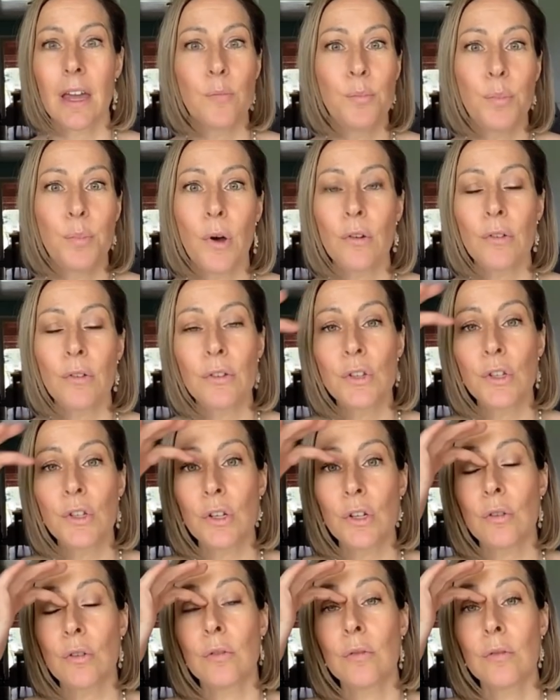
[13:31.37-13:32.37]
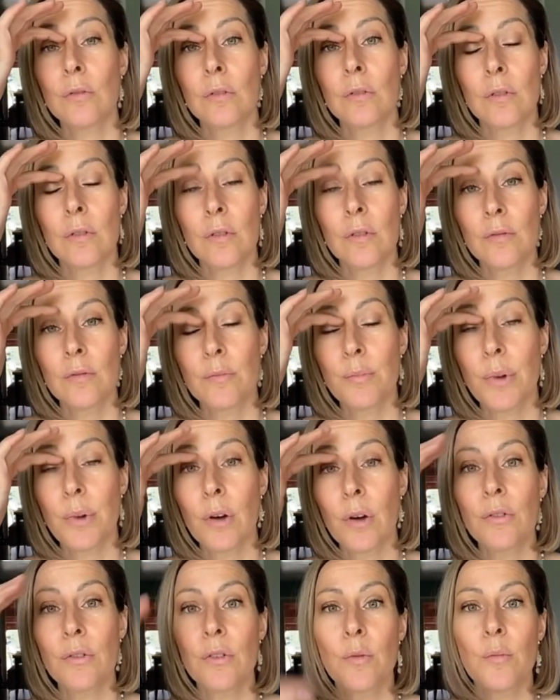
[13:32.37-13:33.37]
both do
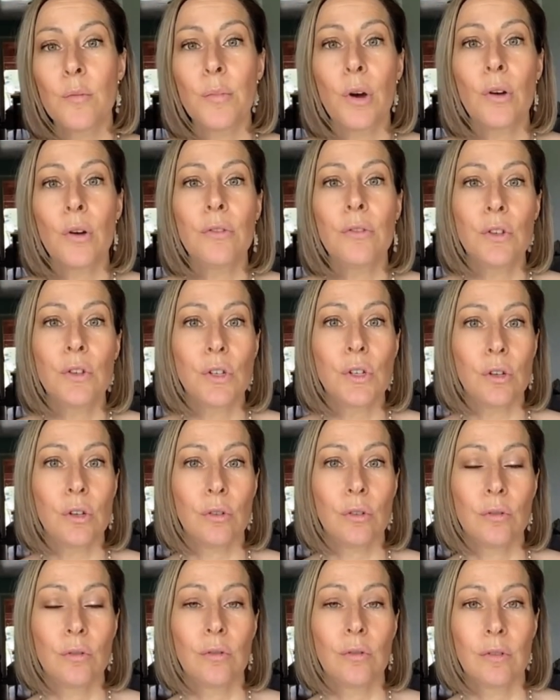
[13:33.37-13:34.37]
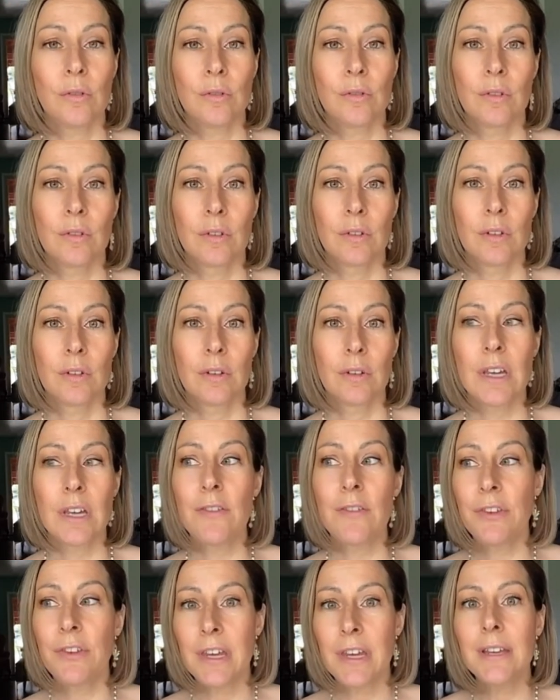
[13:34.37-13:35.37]
both both do
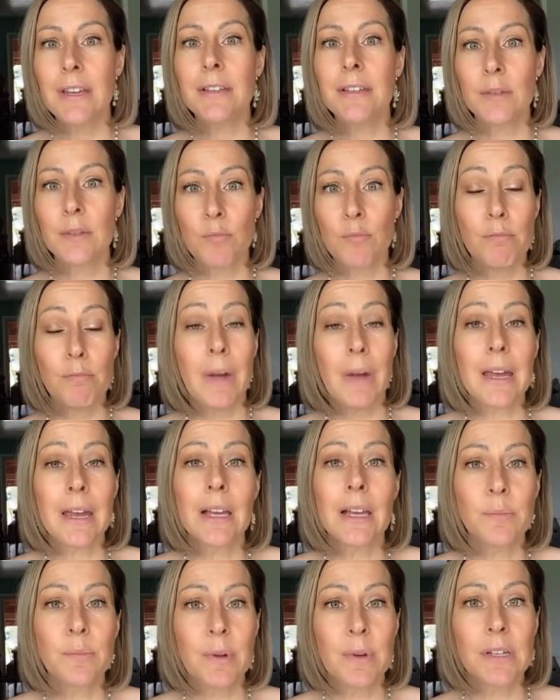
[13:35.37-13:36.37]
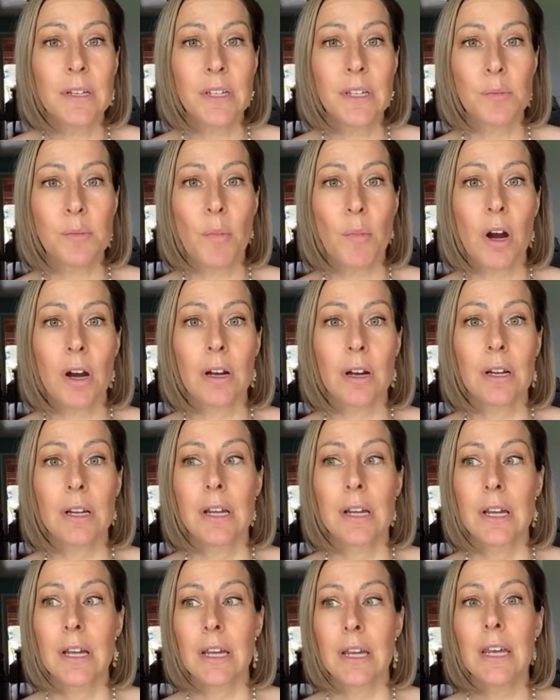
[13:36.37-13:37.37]
if he's my husband is smart
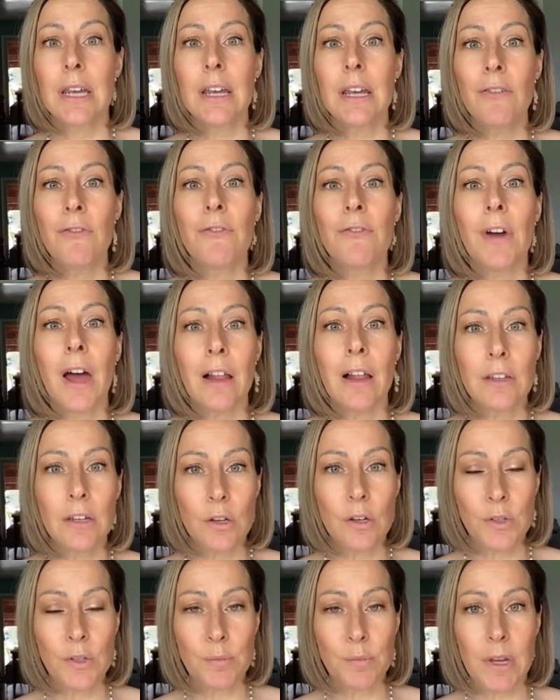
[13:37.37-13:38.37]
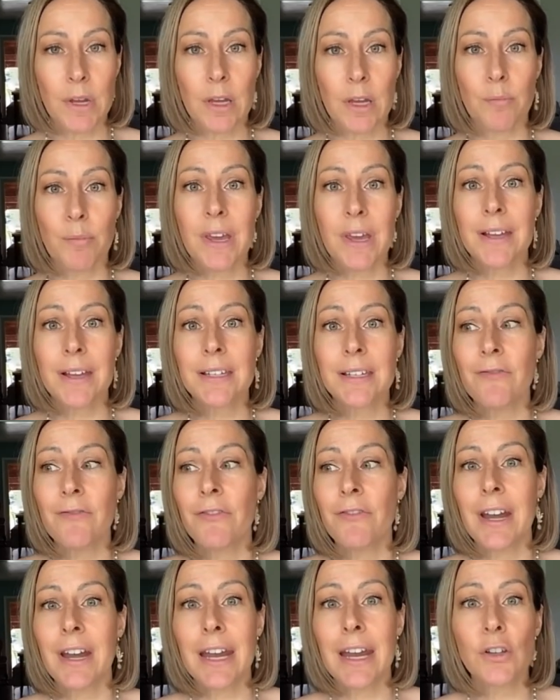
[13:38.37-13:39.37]
he values me because i'm
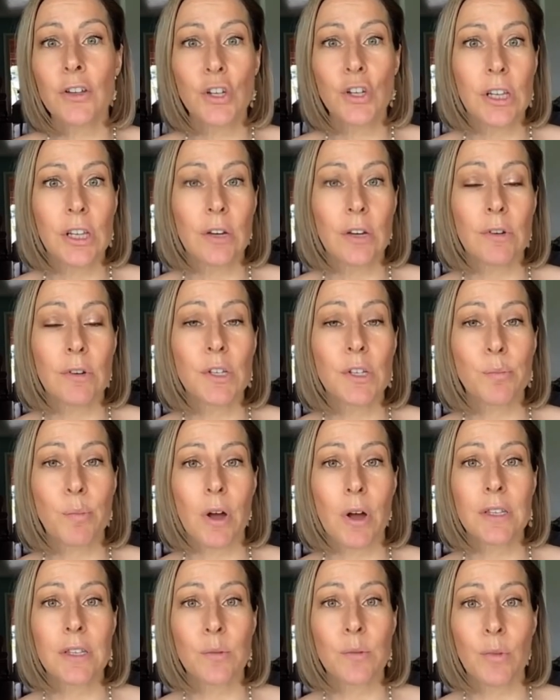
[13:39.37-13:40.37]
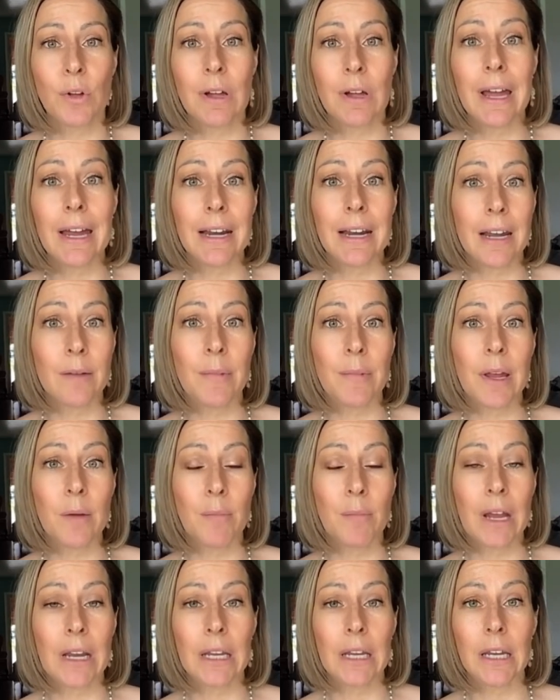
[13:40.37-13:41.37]
financially responsible and i make
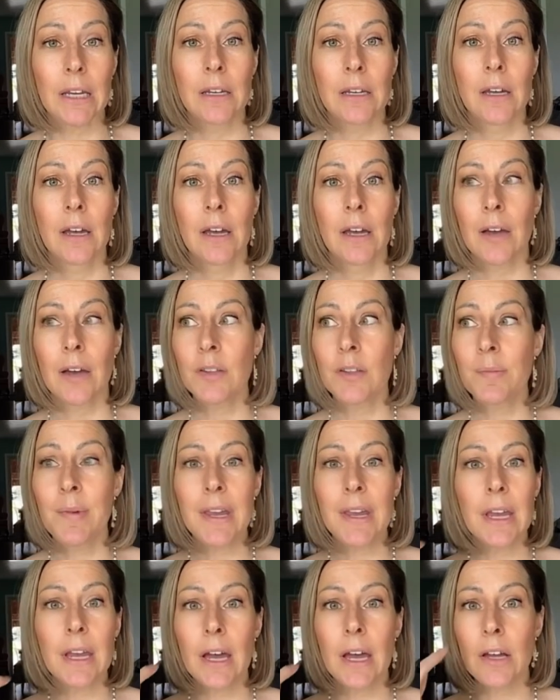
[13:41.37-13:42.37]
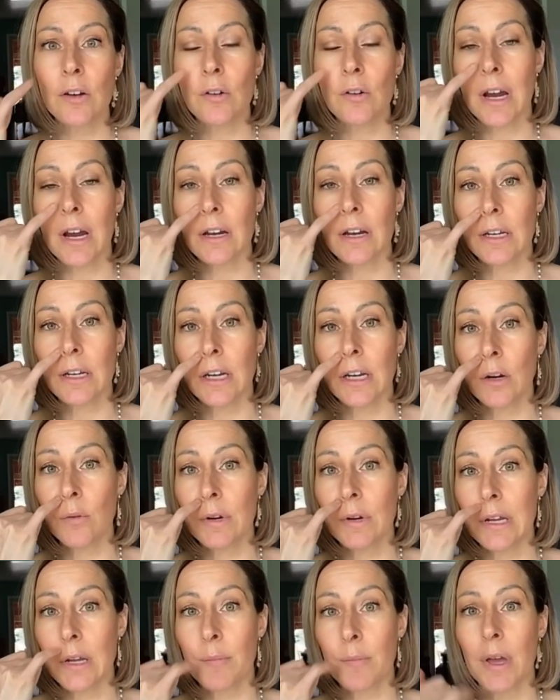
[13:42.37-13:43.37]
money I was making a hundred grand a year when
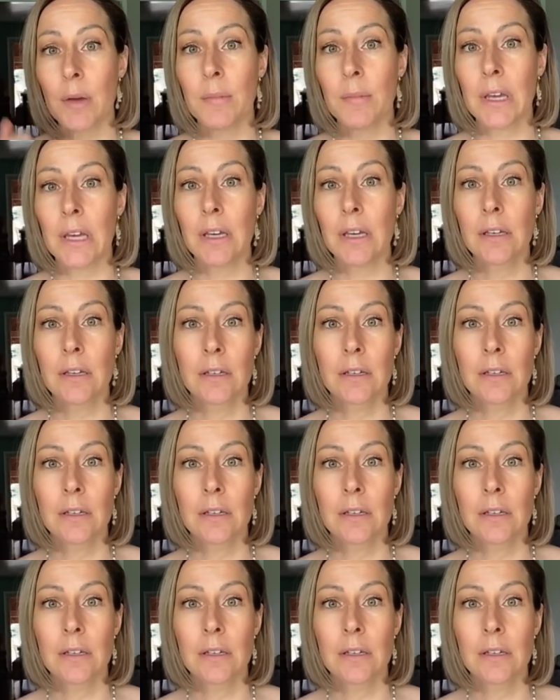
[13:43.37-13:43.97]
he met me.